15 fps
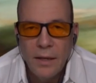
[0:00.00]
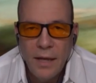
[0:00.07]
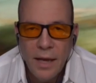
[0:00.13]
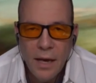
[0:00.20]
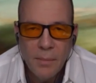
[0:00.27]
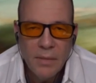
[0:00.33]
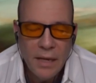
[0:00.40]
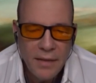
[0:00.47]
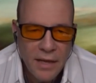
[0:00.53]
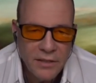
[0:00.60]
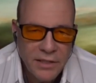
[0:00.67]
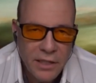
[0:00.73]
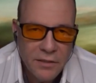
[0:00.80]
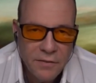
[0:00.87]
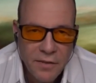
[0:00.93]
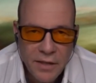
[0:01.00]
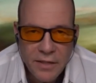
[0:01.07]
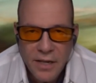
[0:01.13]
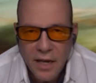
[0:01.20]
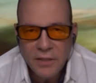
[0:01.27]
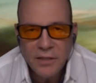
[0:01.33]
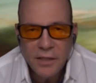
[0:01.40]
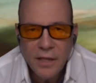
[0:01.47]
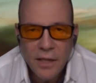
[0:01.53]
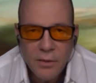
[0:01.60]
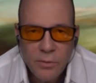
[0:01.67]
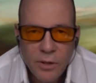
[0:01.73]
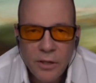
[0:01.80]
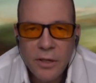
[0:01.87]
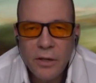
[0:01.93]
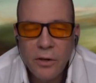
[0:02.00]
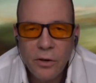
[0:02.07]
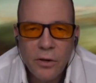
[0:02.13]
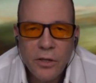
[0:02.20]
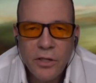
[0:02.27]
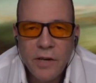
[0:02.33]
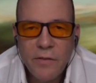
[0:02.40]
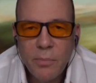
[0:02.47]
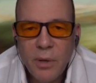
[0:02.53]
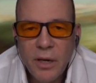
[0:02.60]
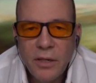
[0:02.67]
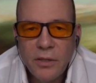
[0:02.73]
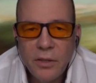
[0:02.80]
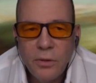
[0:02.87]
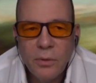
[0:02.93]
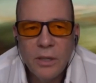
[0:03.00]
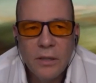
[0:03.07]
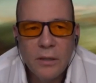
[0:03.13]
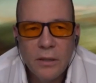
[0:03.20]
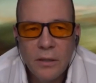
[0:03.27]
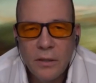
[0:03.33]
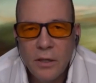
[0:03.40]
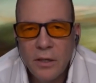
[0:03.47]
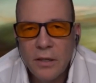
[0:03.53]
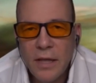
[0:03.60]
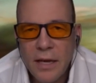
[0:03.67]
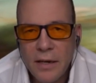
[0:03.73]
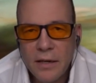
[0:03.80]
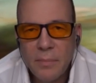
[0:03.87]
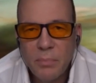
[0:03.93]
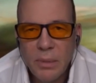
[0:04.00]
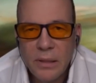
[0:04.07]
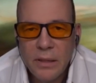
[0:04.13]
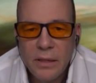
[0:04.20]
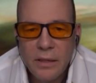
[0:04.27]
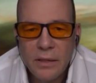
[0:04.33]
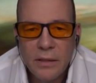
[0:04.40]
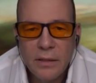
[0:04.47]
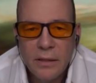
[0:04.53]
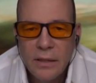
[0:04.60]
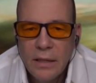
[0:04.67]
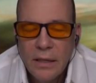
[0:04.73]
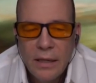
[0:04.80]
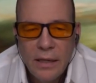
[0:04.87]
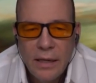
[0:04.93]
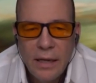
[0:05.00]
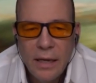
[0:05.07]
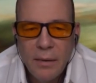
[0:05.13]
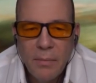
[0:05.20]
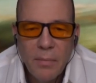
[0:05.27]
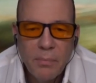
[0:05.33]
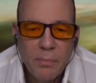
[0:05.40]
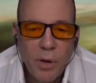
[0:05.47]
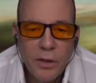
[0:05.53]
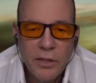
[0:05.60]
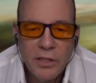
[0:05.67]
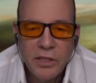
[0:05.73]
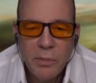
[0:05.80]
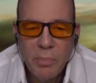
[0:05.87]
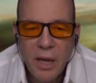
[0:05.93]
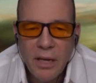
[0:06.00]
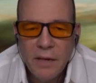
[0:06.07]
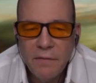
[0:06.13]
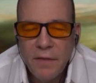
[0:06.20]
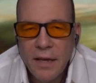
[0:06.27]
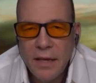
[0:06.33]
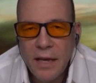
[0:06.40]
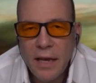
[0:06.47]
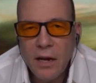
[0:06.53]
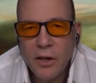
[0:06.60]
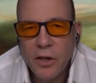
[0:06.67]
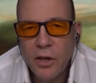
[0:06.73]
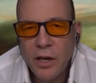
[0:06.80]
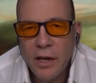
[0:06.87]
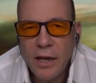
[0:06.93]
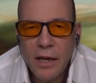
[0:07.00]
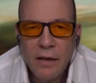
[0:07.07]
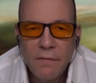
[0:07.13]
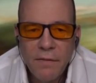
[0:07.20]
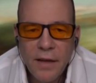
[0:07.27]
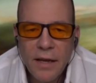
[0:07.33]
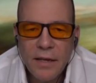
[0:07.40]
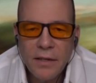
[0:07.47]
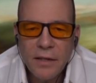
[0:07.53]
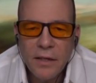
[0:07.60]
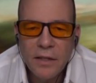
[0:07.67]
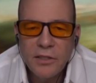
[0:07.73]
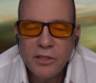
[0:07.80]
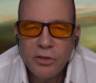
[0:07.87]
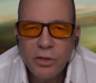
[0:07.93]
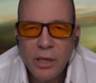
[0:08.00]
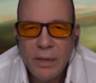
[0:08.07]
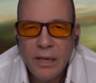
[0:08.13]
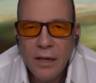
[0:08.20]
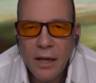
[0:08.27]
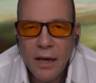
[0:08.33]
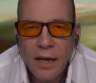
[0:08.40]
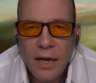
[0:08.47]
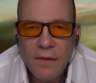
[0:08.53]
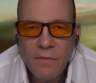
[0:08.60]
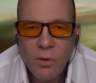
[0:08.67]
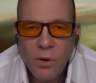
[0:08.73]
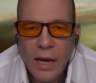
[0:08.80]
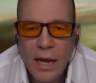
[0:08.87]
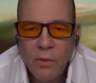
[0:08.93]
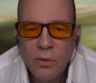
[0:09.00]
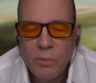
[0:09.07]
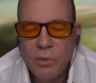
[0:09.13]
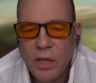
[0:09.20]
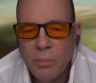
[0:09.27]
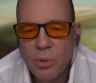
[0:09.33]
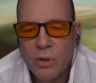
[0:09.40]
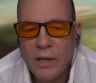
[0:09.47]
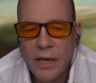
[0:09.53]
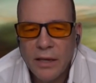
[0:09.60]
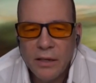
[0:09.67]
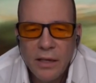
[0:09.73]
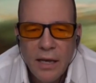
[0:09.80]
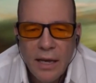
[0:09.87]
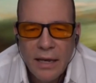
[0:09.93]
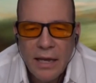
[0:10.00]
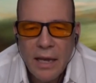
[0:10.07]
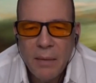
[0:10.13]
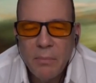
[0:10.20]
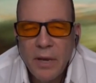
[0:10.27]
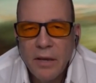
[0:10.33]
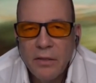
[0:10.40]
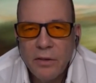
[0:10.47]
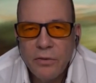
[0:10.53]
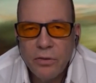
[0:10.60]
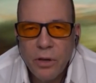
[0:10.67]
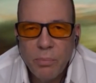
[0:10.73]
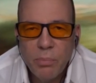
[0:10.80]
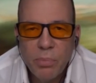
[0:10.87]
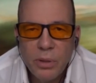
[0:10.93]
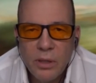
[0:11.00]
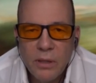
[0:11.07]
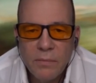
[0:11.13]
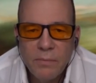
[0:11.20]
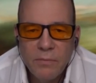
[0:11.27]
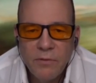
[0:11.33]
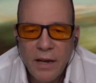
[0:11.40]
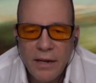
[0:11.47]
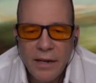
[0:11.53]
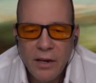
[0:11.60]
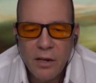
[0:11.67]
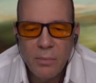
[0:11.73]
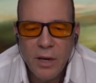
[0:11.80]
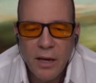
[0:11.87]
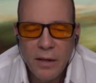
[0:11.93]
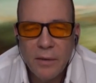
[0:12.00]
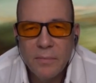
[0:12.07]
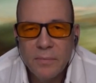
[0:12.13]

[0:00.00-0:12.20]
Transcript: Yeah, um, that sounds fantastic. I really encourage everybody to uh, look that up and, uh, and participate if they can. Are you going to have that uh, streaming live, or how would people that can't make the trip uh, find out about it?